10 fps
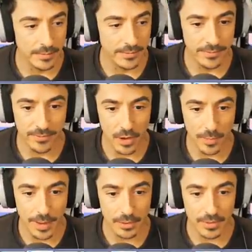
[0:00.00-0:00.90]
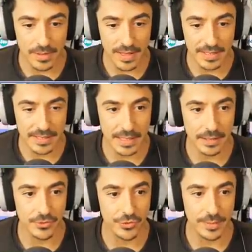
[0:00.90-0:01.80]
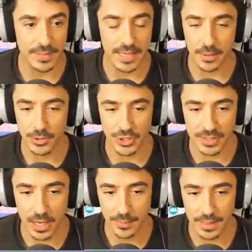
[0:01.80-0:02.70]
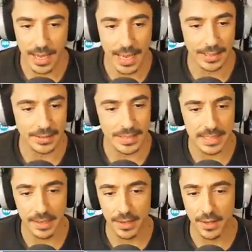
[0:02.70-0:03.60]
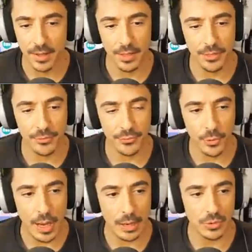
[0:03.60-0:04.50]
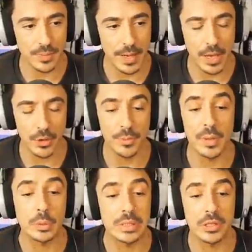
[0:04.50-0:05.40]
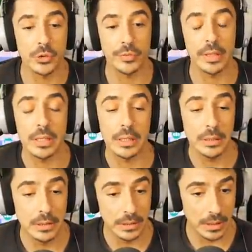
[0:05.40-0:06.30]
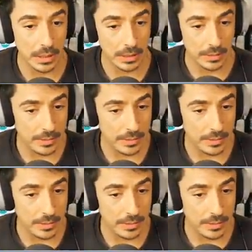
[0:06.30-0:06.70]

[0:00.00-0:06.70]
Flop out this thing of dreams here, which has come in handy throughout my home building career in